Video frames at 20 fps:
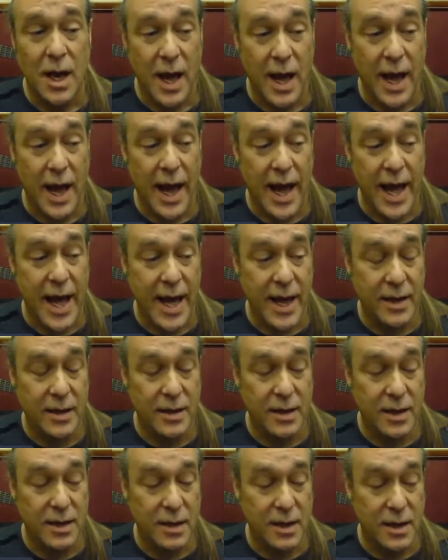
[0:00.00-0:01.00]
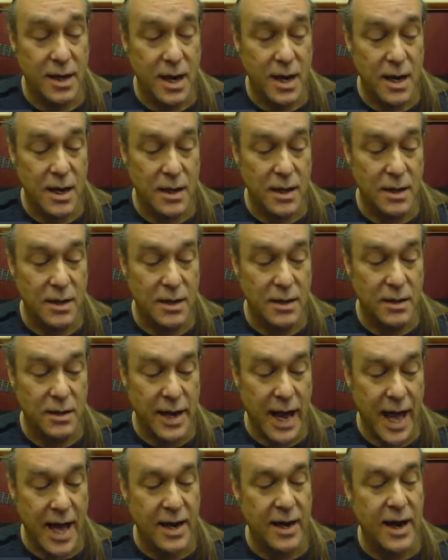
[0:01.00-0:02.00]
And
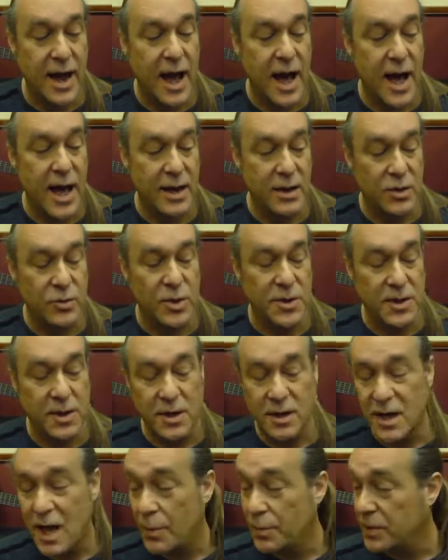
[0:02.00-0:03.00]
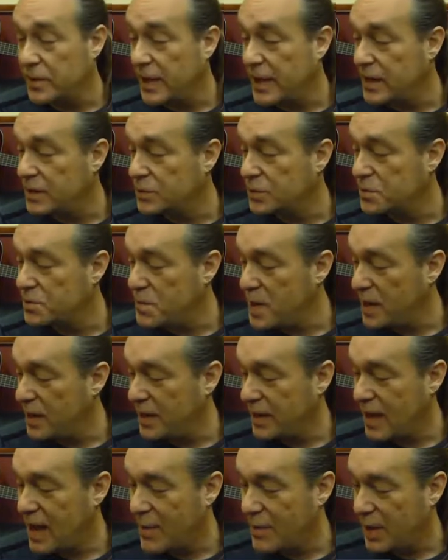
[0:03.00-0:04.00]
Dan and I, within a couple of days, were
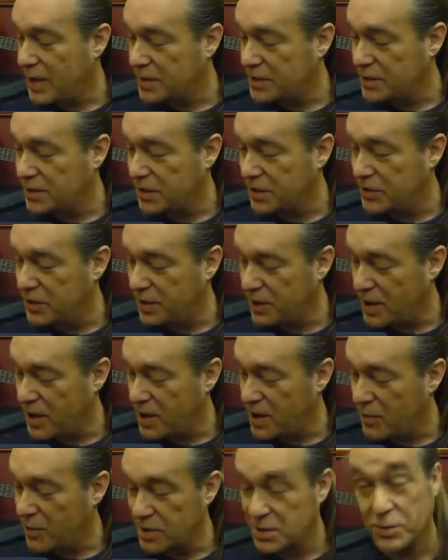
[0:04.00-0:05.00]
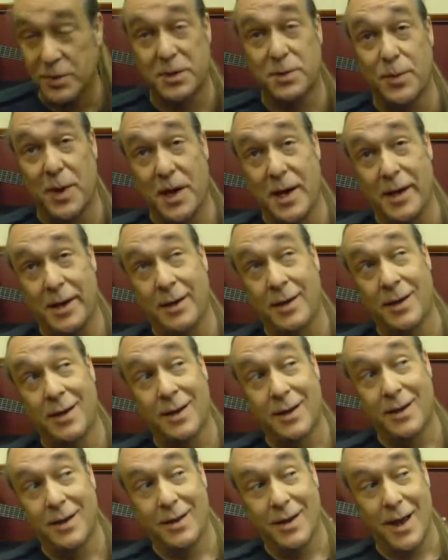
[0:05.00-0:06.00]
meeting at my studio, which was my
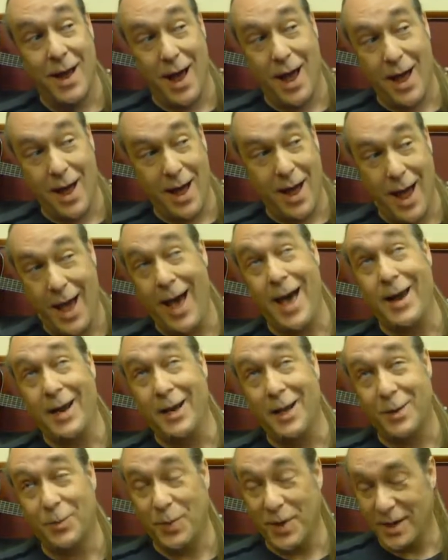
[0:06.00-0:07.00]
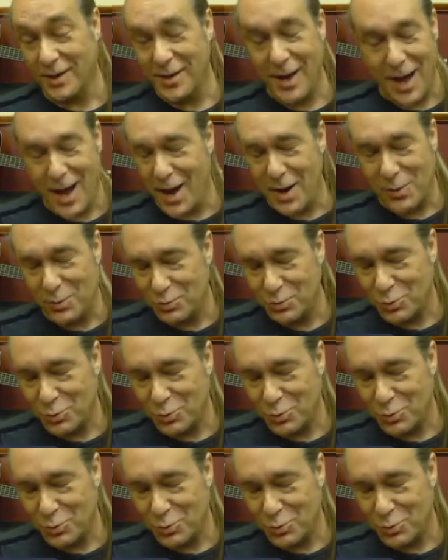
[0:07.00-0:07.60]
attic, but I